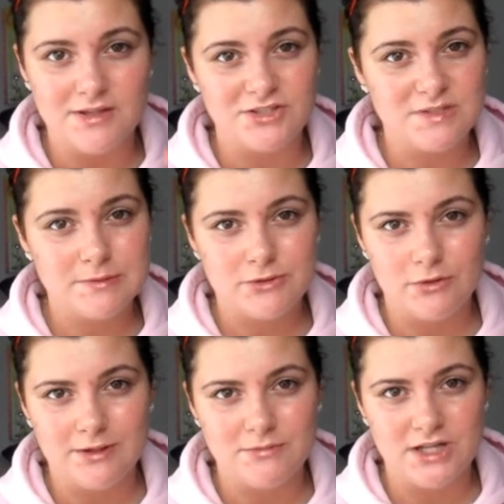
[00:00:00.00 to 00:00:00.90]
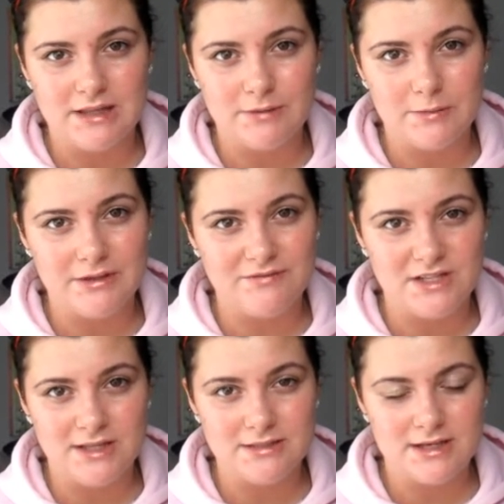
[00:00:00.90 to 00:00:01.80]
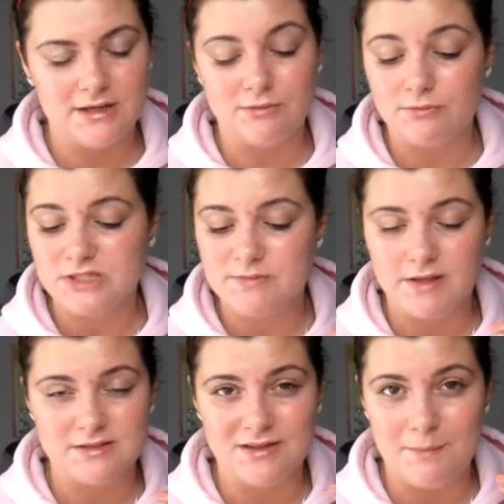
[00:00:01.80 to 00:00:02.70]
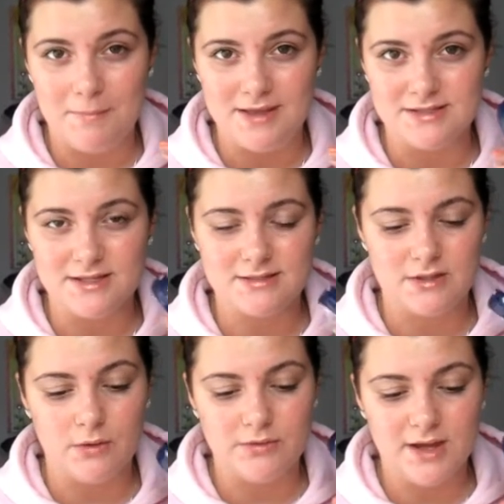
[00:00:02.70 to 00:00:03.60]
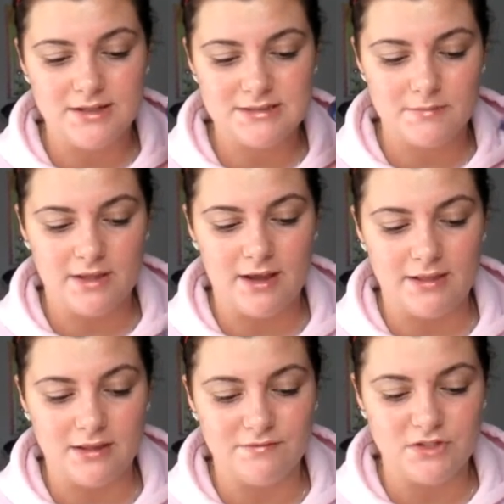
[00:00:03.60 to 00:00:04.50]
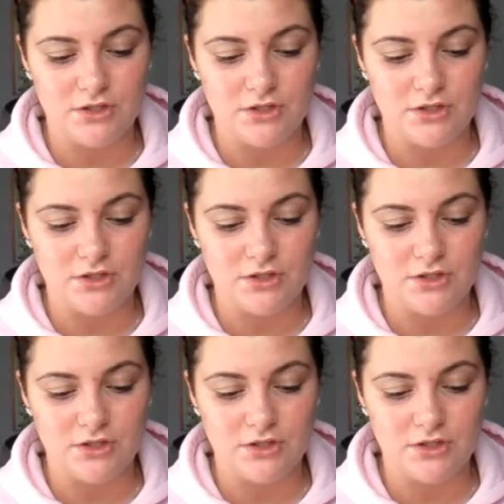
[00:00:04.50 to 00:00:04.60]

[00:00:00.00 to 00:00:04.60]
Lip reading: It's just petroleum jelly with a bit of tint and it smells amazing. So that is something I love to